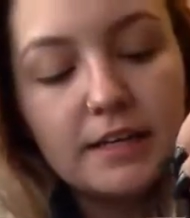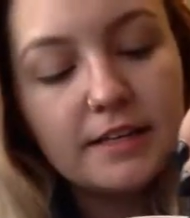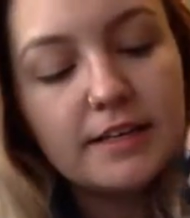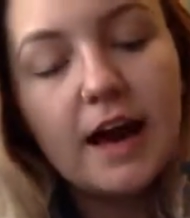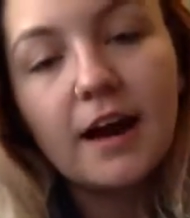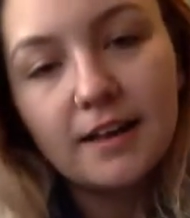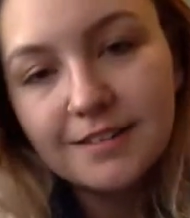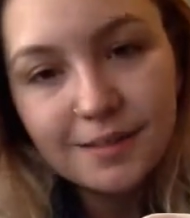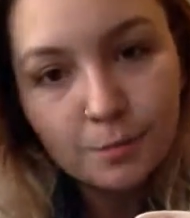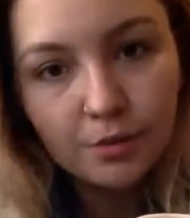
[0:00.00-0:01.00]
Yeah,
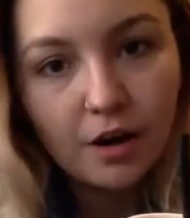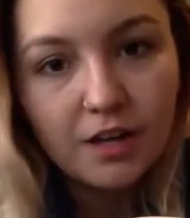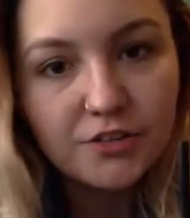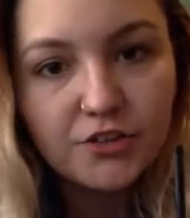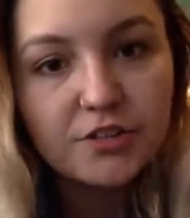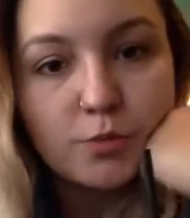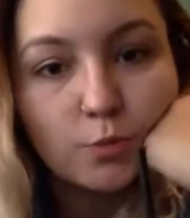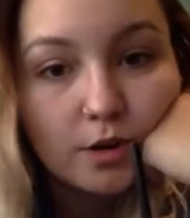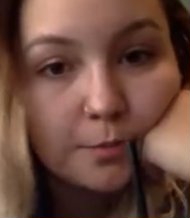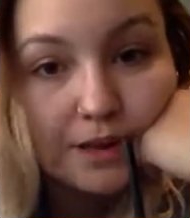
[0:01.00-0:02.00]
isn't plot just
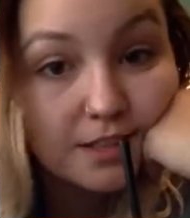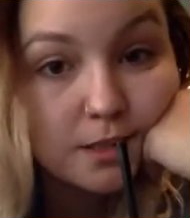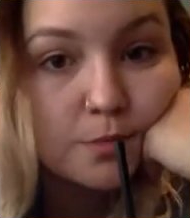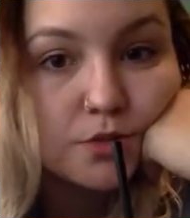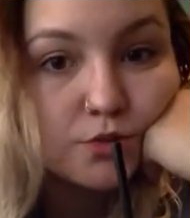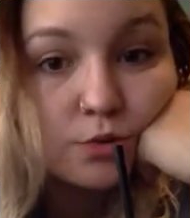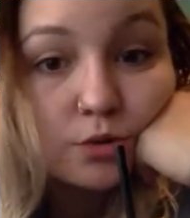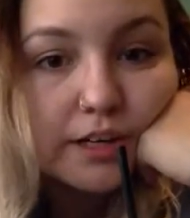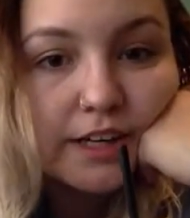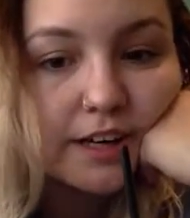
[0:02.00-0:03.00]
what makes up a
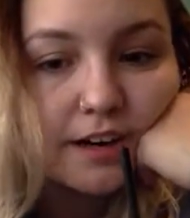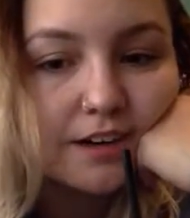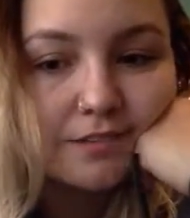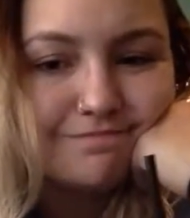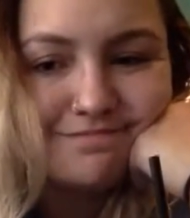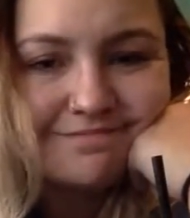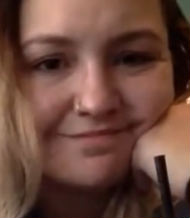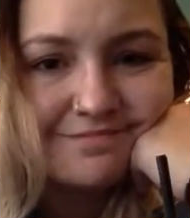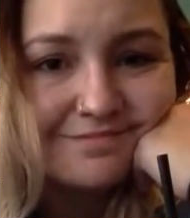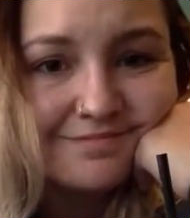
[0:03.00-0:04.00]
story?
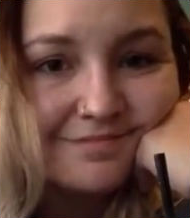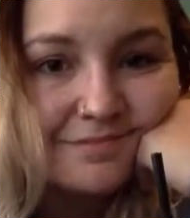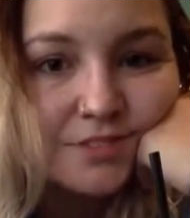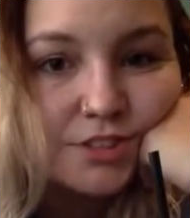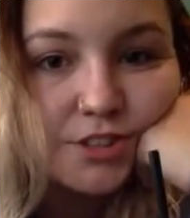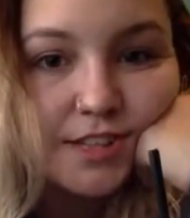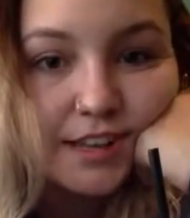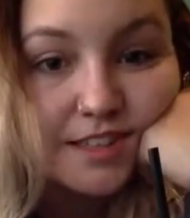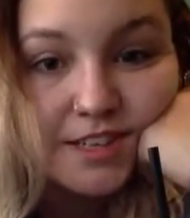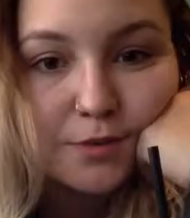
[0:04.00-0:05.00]
Just
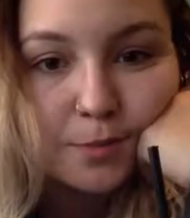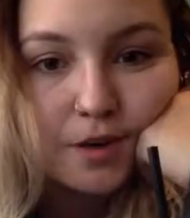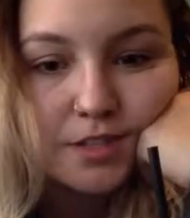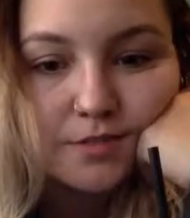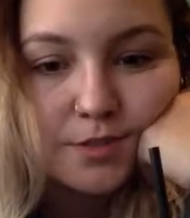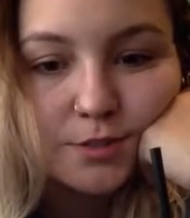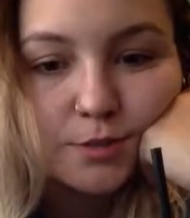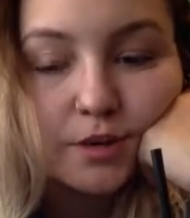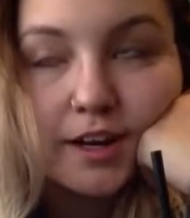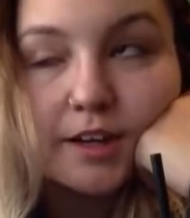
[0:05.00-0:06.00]
like the different parts of the
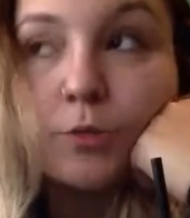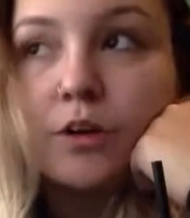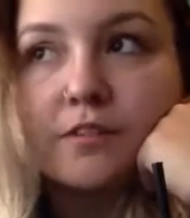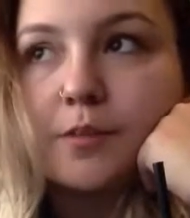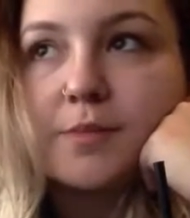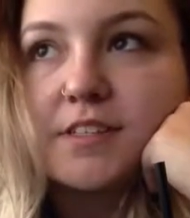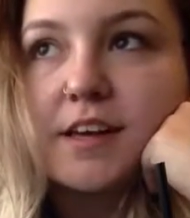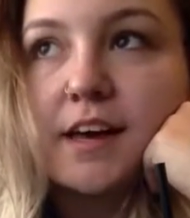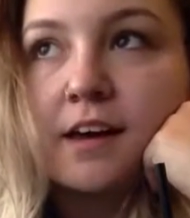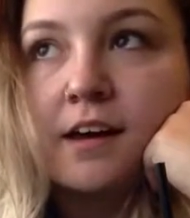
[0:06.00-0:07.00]
story. I know one of them is
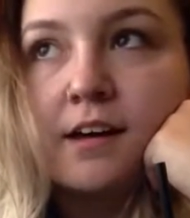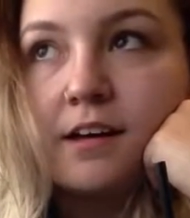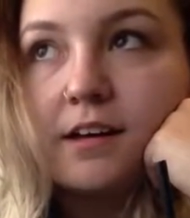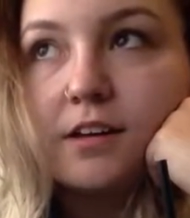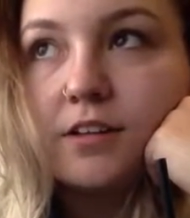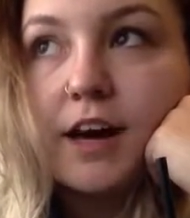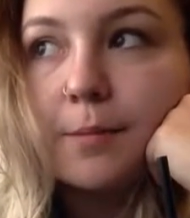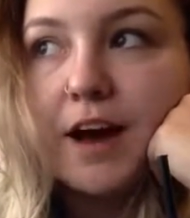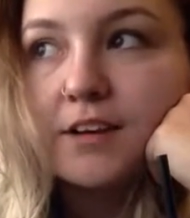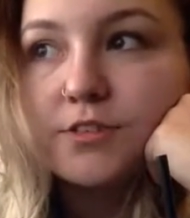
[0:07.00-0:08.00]
like
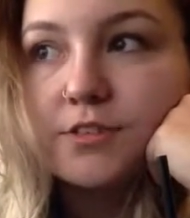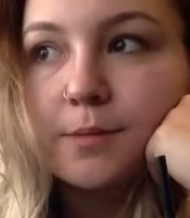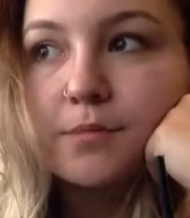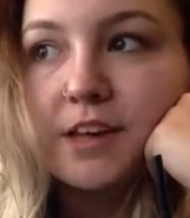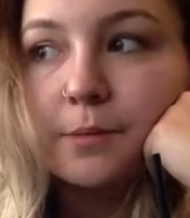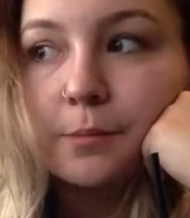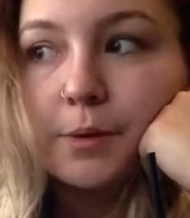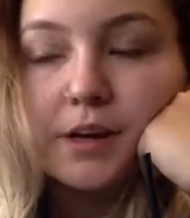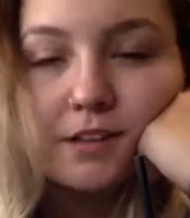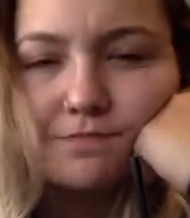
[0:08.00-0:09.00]
climax or something,
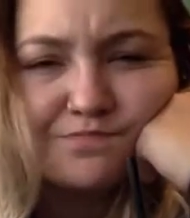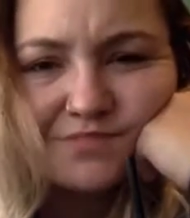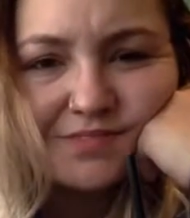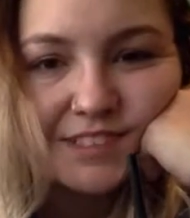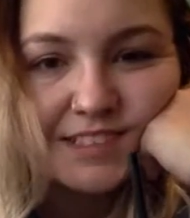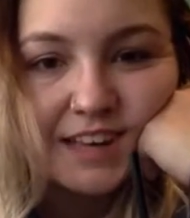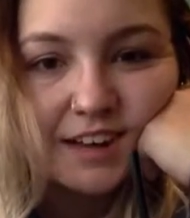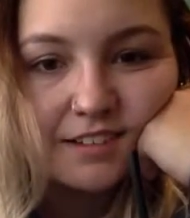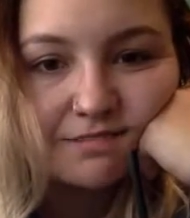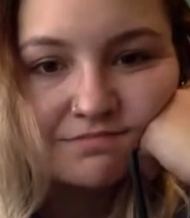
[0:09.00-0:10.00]
but isn't
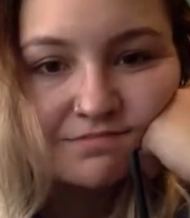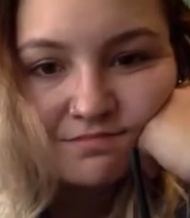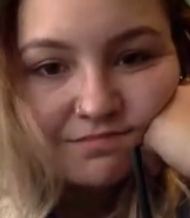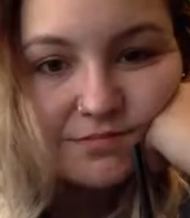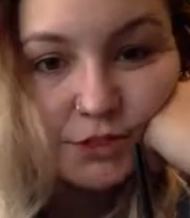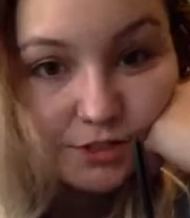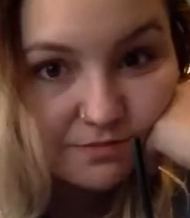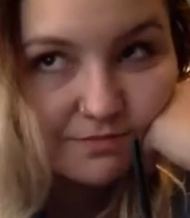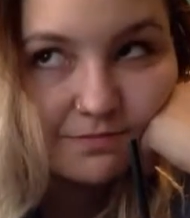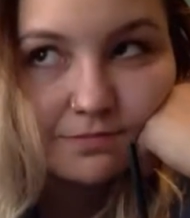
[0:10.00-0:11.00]
that
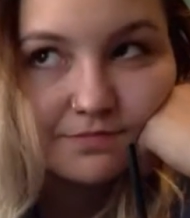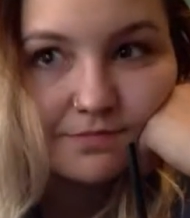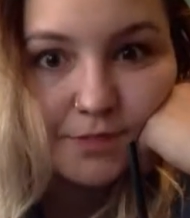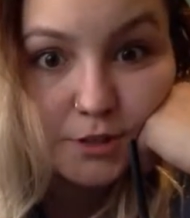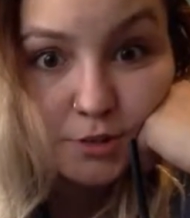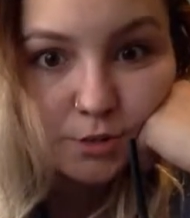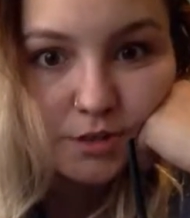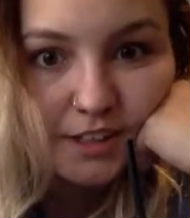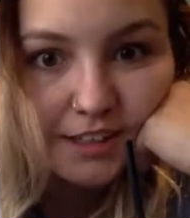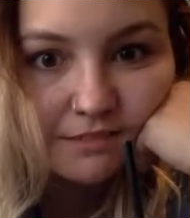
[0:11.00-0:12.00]
just the
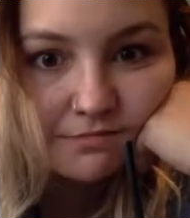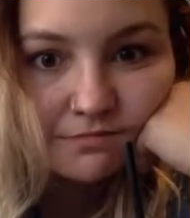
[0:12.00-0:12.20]
story?